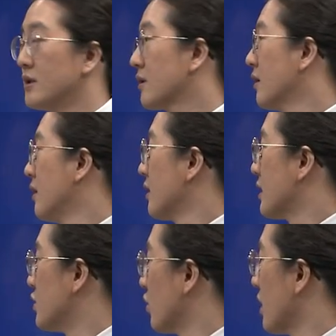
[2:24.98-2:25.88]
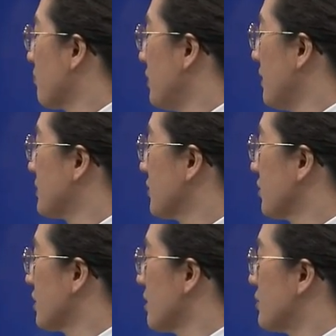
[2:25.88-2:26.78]
with existing flap
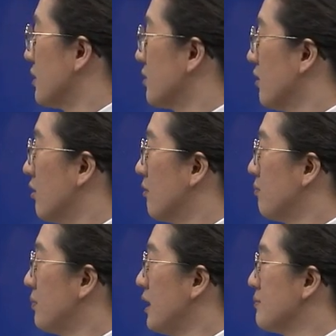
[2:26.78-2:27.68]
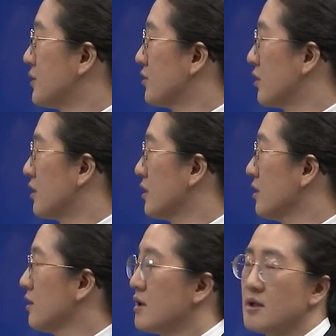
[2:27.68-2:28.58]
surgery, flapless
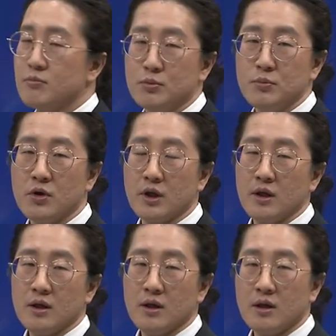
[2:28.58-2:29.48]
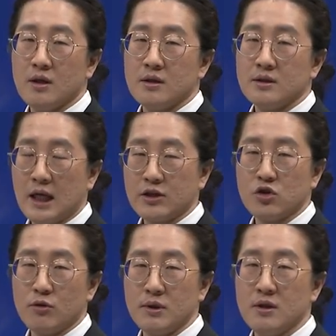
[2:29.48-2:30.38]
surgery definitely has
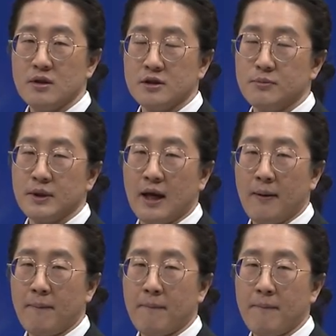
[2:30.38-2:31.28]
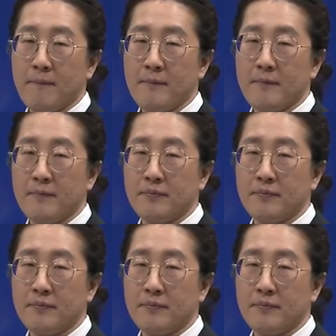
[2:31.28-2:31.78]
many advantages.